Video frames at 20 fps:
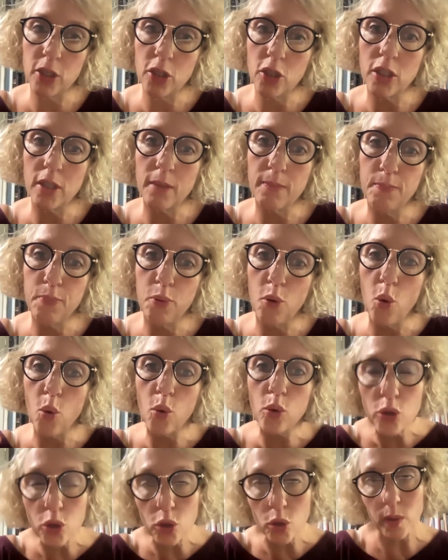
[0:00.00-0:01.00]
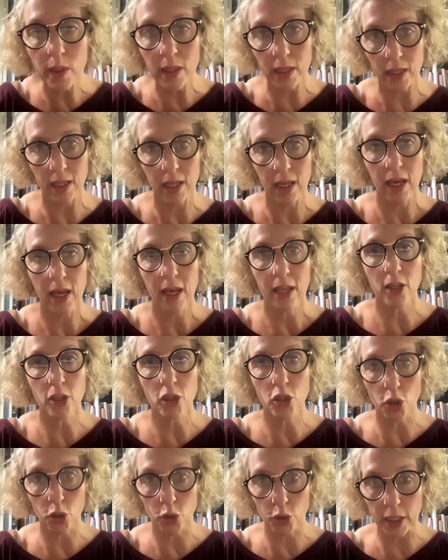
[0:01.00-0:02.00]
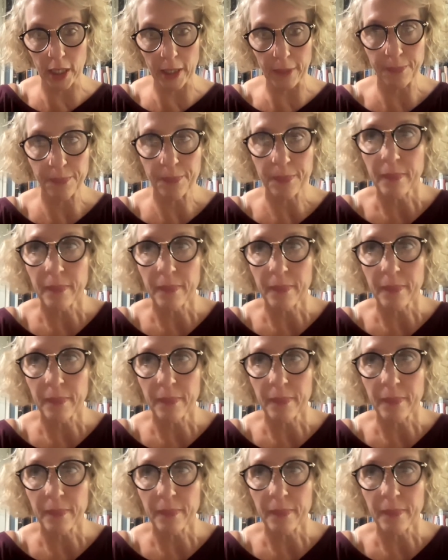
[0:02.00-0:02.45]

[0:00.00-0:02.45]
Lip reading: to support you in the journey.